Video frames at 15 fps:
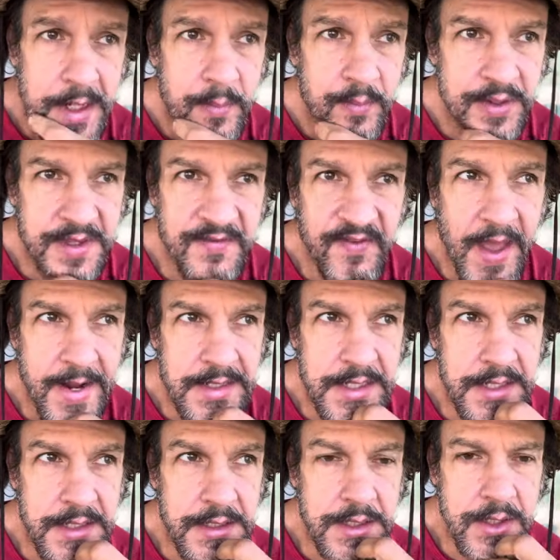But the fact
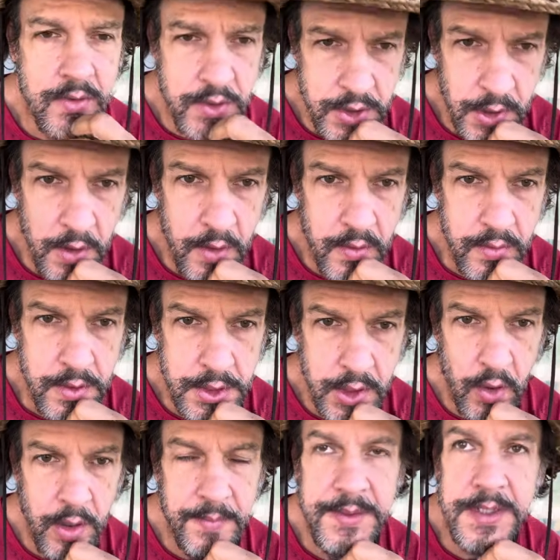is, you don't
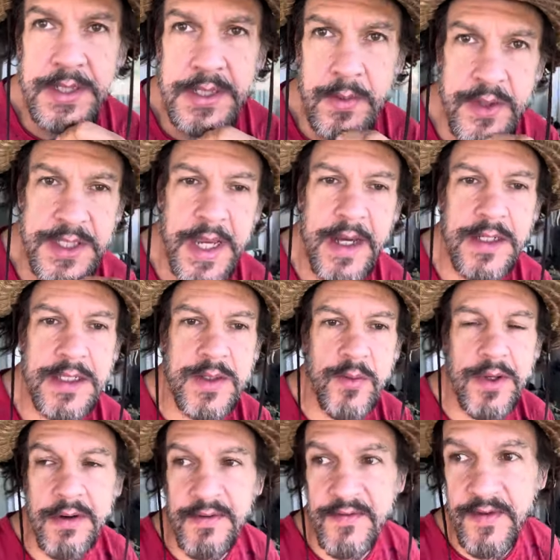show up to someone's house
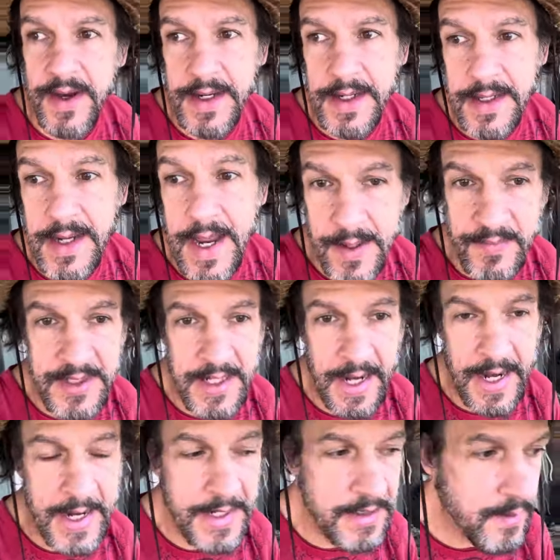when you're invited
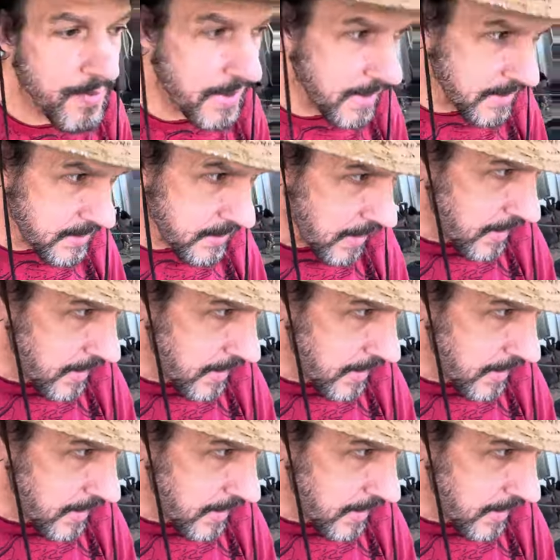empty-handed because